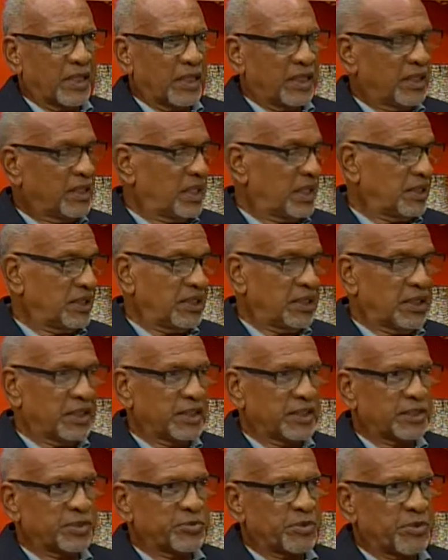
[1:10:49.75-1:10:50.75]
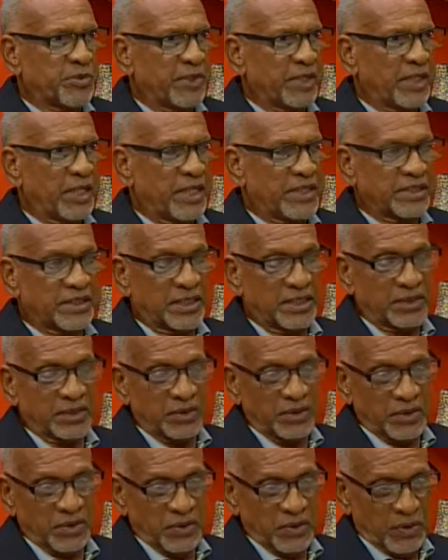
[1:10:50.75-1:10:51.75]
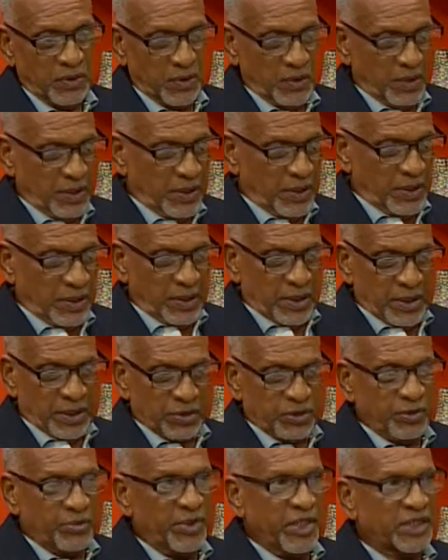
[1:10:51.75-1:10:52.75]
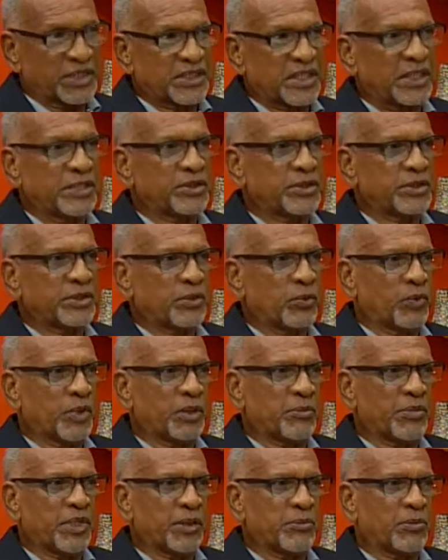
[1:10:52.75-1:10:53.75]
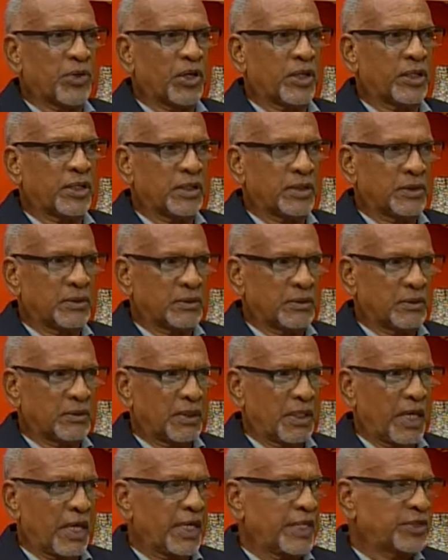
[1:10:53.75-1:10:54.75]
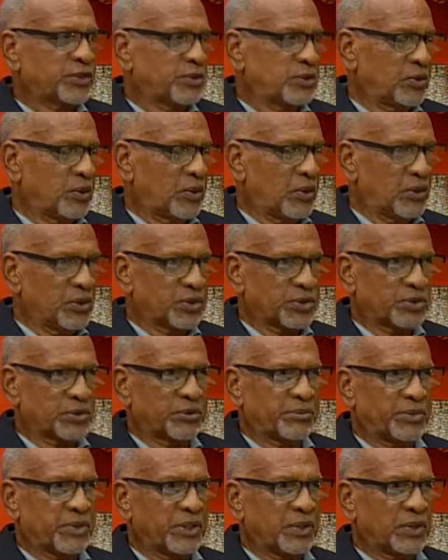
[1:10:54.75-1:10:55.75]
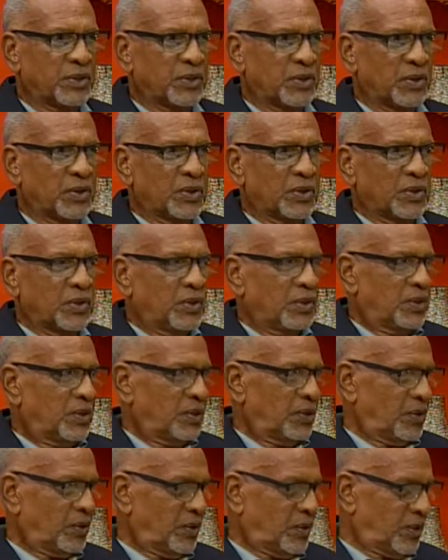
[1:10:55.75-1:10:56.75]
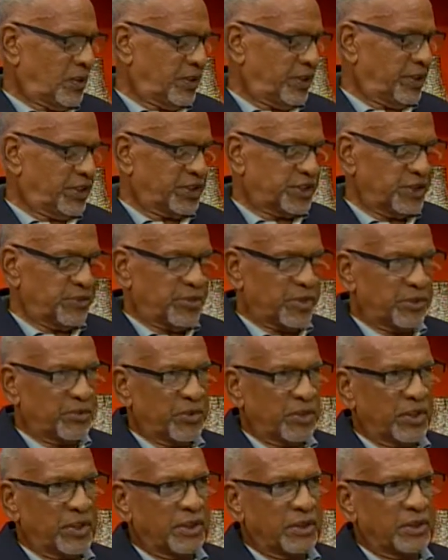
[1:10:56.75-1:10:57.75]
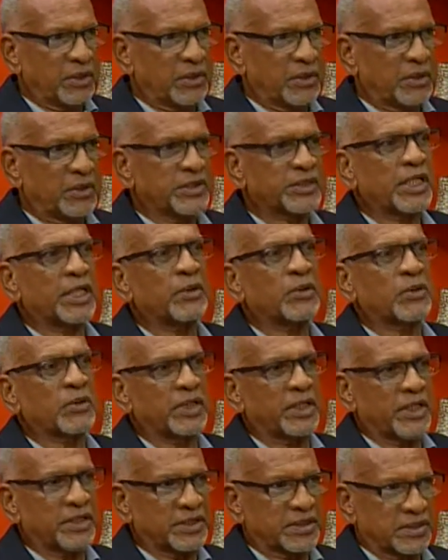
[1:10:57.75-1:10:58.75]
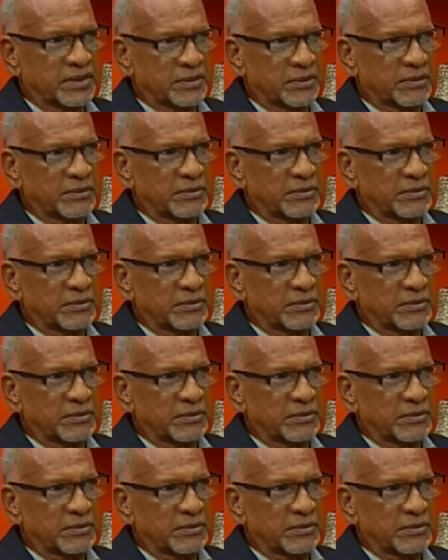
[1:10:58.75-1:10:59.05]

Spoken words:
And he had the letters prepared. I said, sir, to make sense on the Windbrand board, I should also be on the shipping board. He said, oh yes.